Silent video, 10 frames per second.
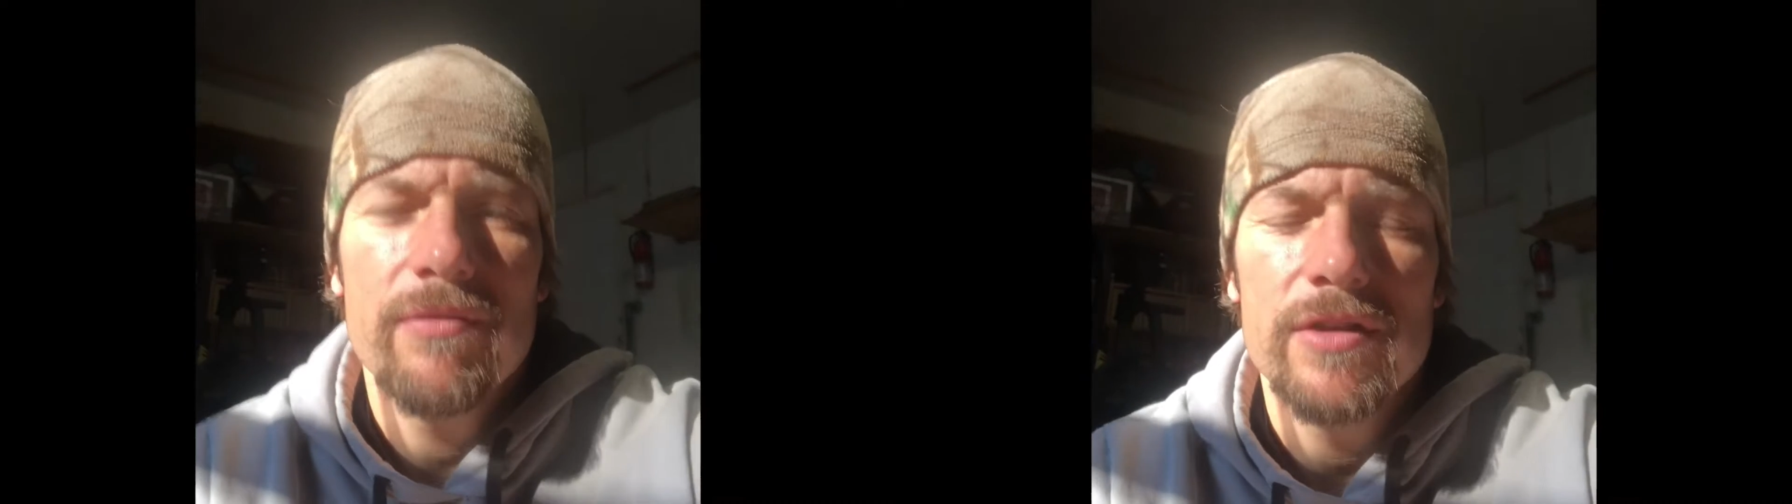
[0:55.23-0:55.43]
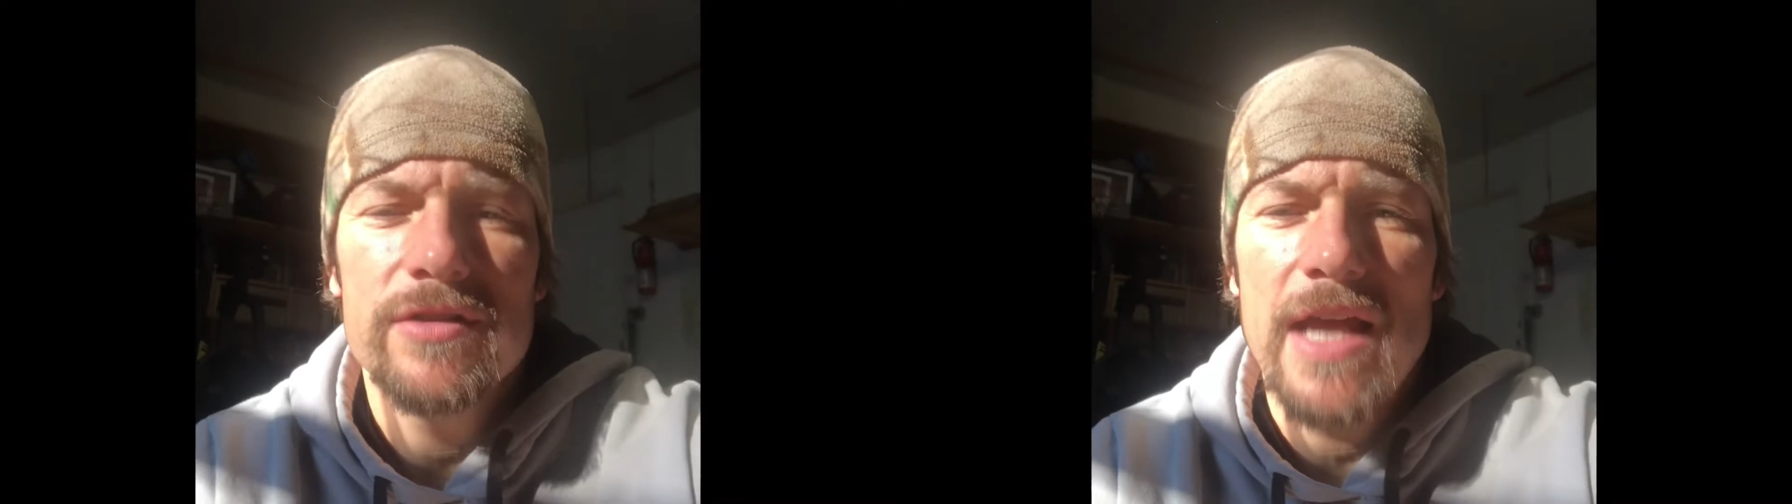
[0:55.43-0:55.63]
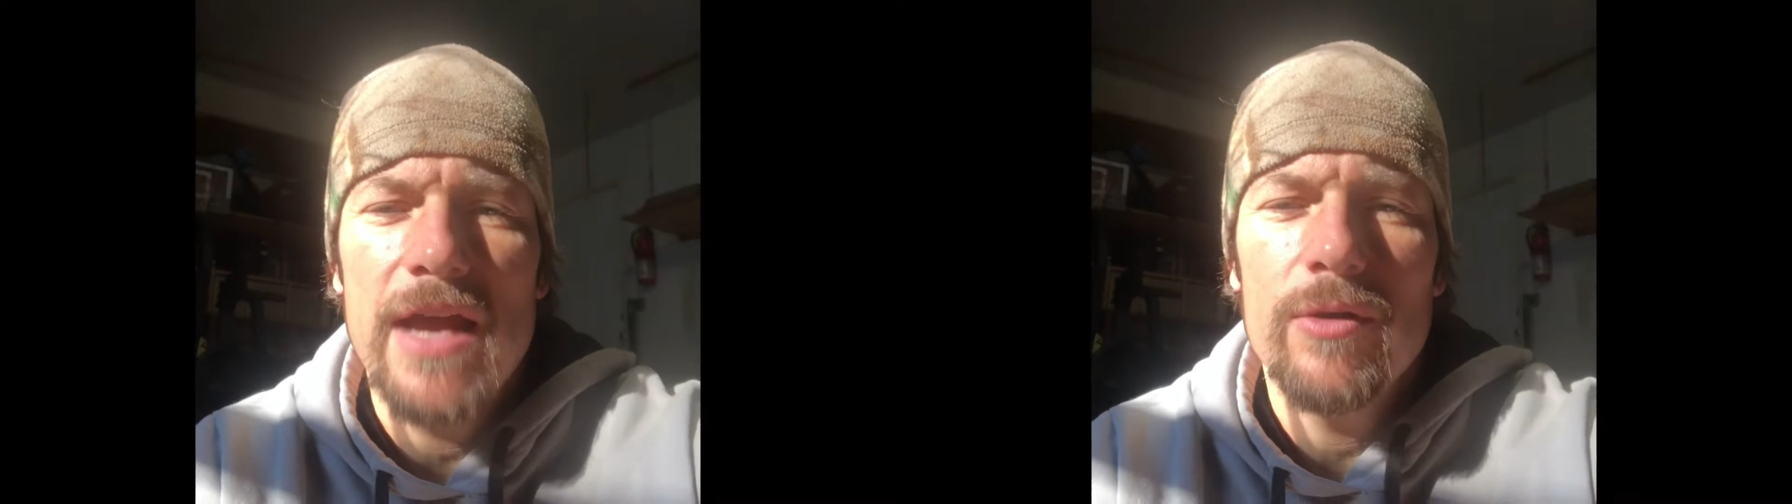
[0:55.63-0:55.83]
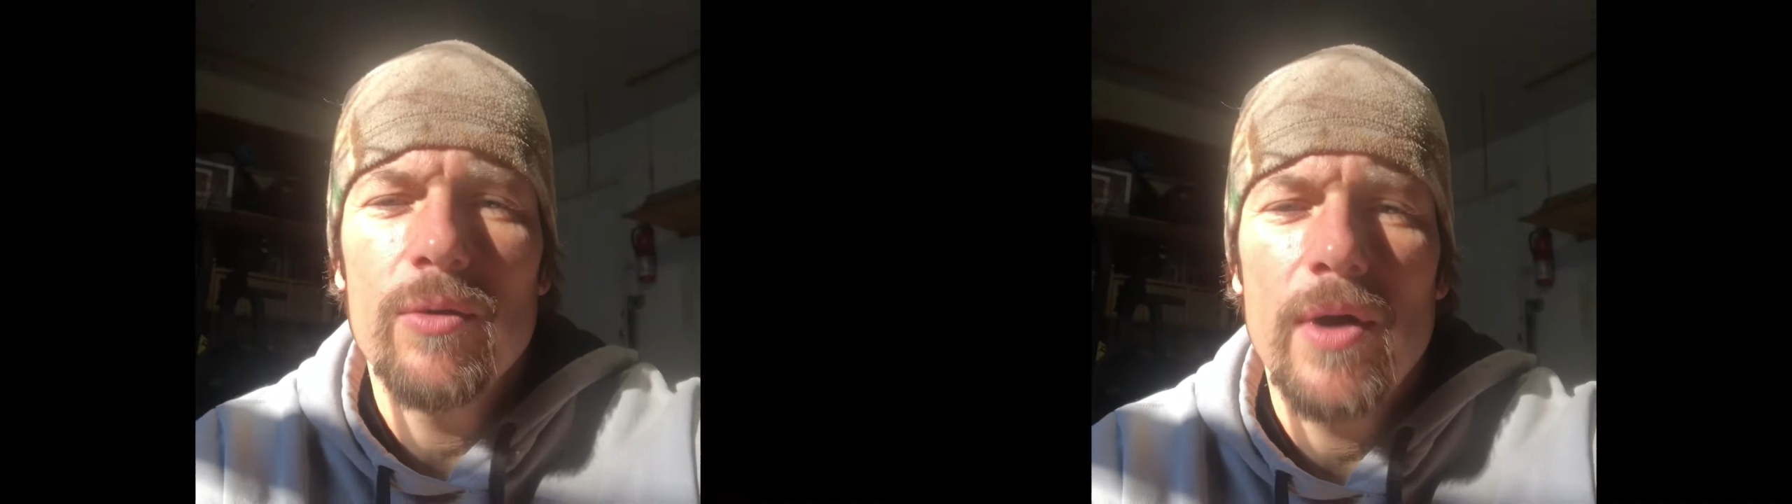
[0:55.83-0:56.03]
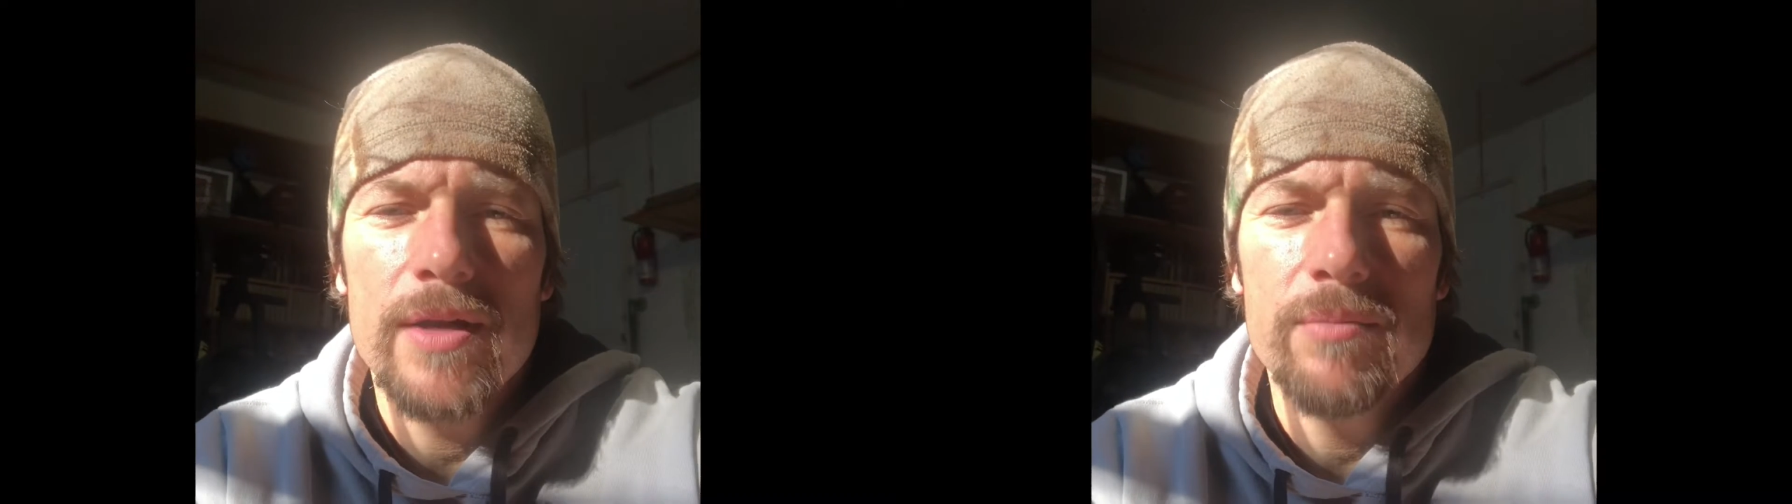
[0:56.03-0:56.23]
the saddle
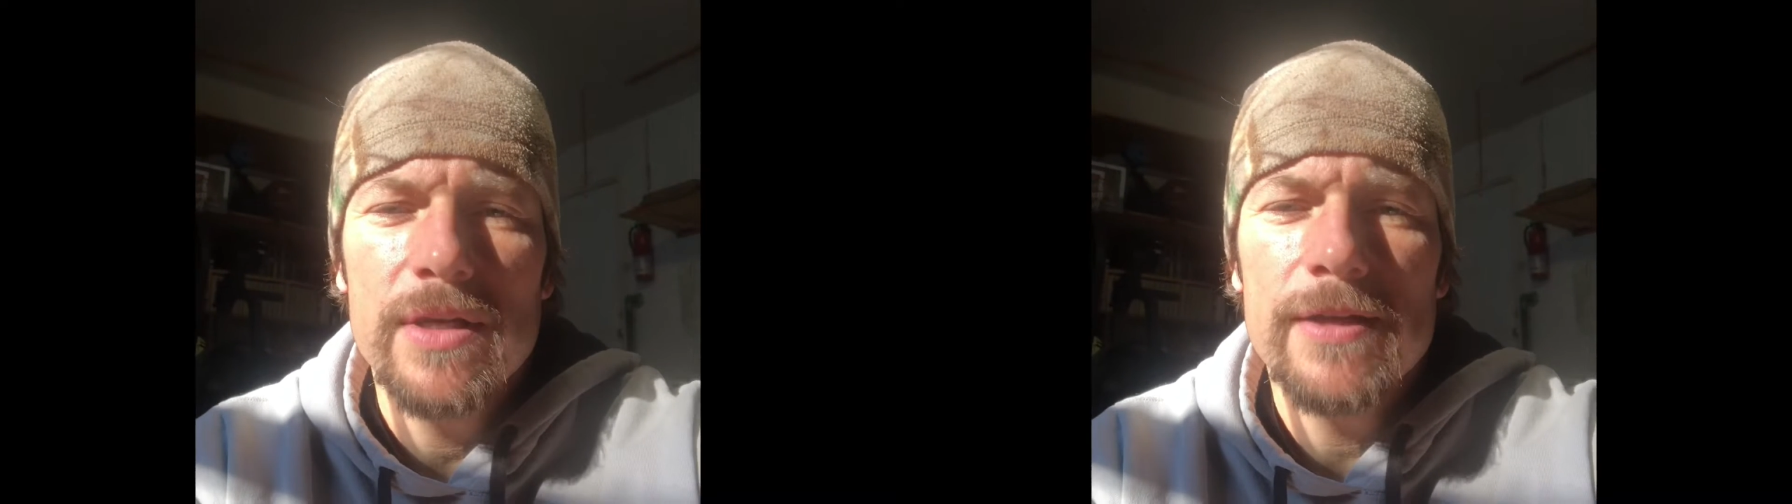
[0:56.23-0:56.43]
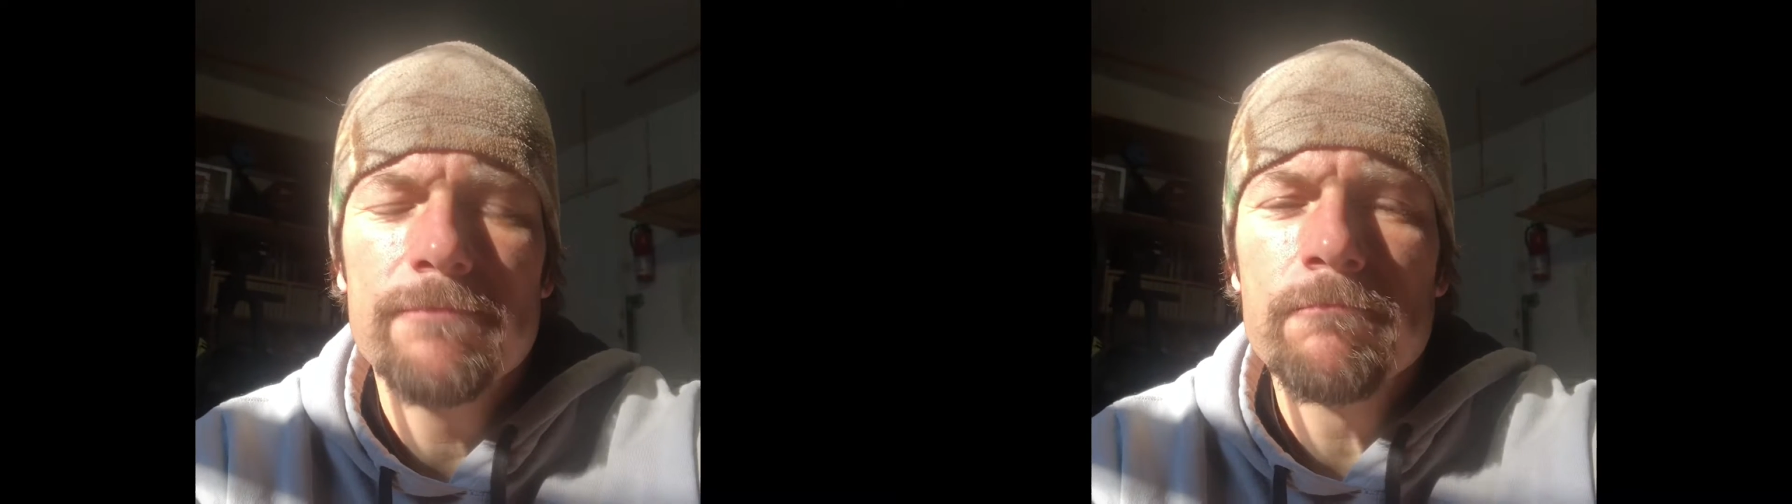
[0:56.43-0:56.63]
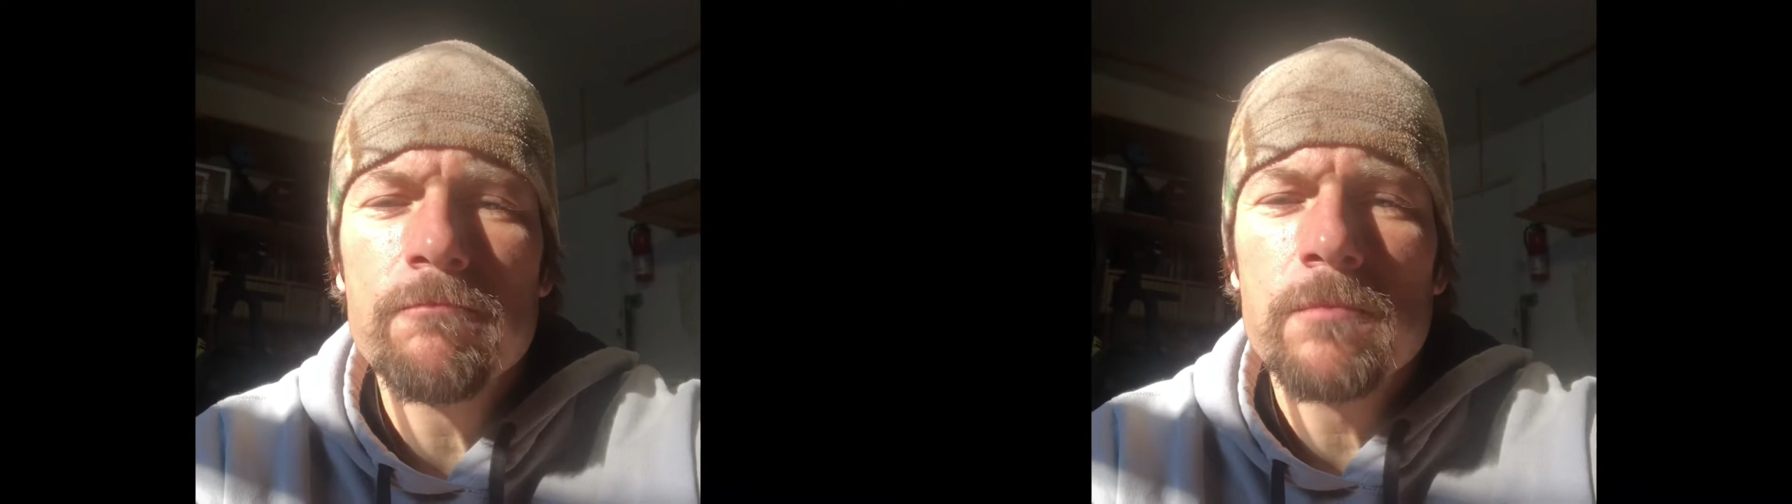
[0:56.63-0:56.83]
quite a bit.